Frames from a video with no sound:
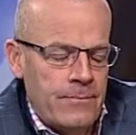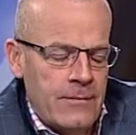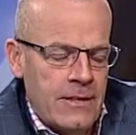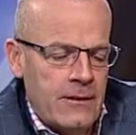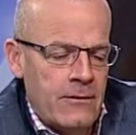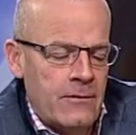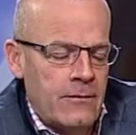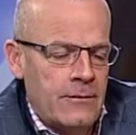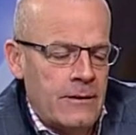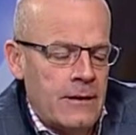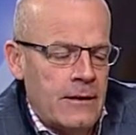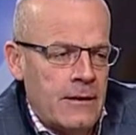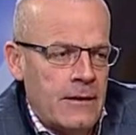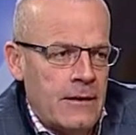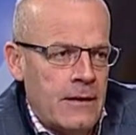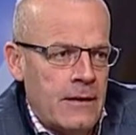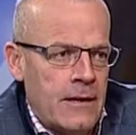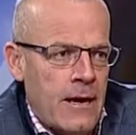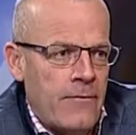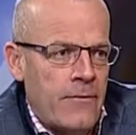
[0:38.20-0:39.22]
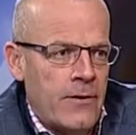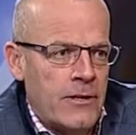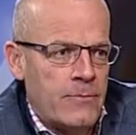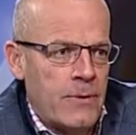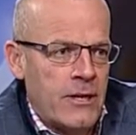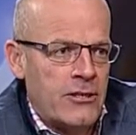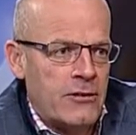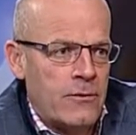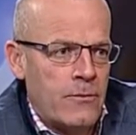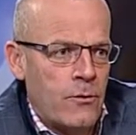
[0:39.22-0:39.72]
average
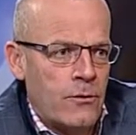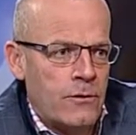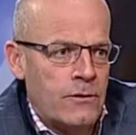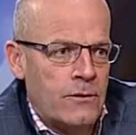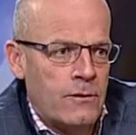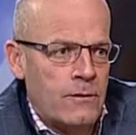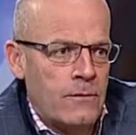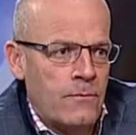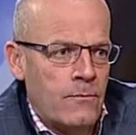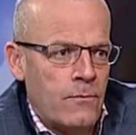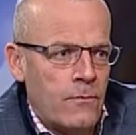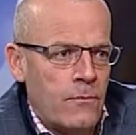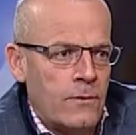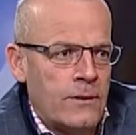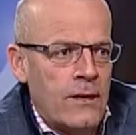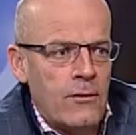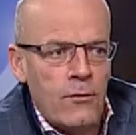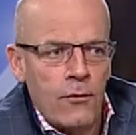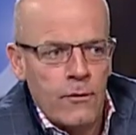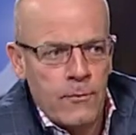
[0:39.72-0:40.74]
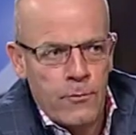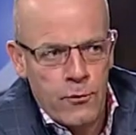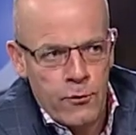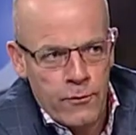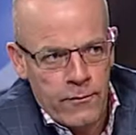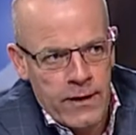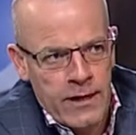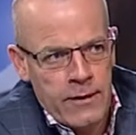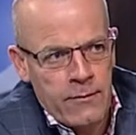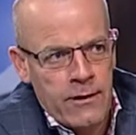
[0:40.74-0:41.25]
picture, but they all
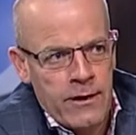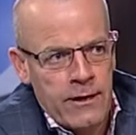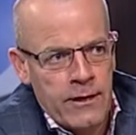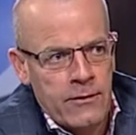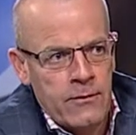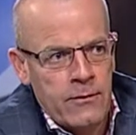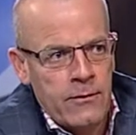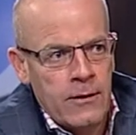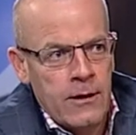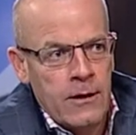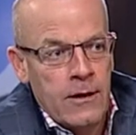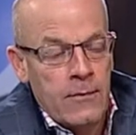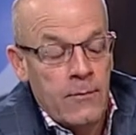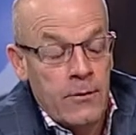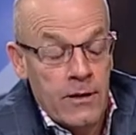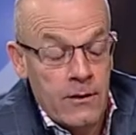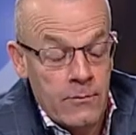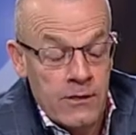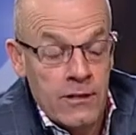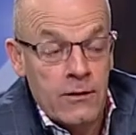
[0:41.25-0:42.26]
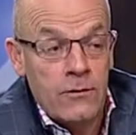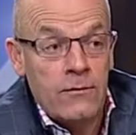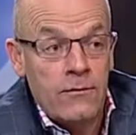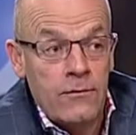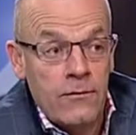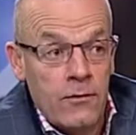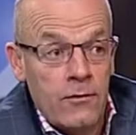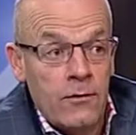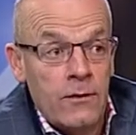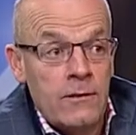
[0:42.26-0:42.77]
improve anyway, you know. But he was a good
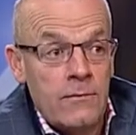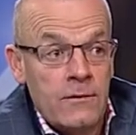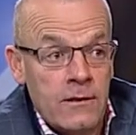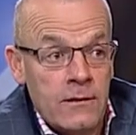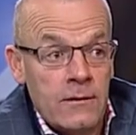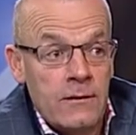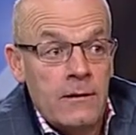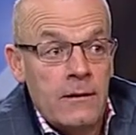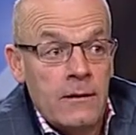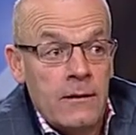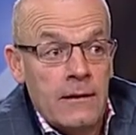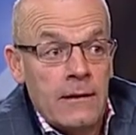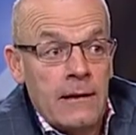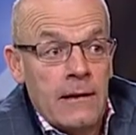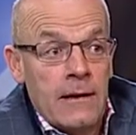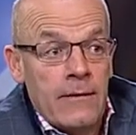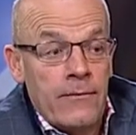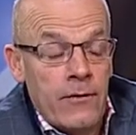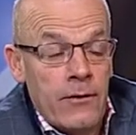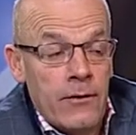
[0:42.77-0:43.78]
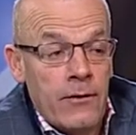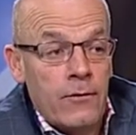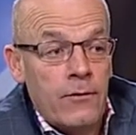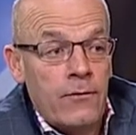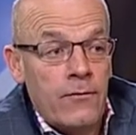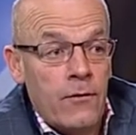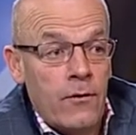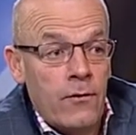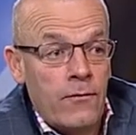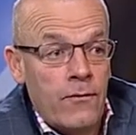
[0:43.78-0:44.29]
foal. He was a very good
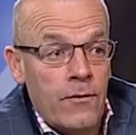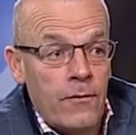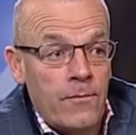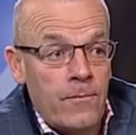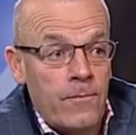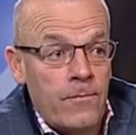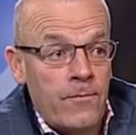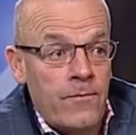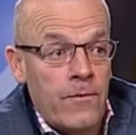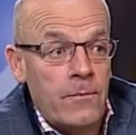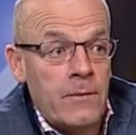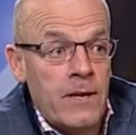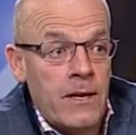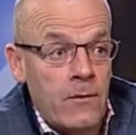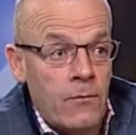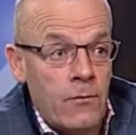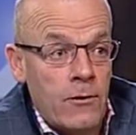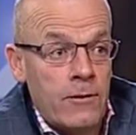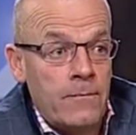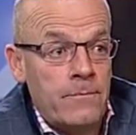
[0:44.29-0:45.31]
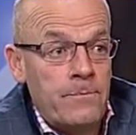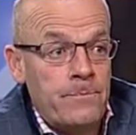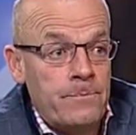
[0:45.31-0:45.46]
foal from day one.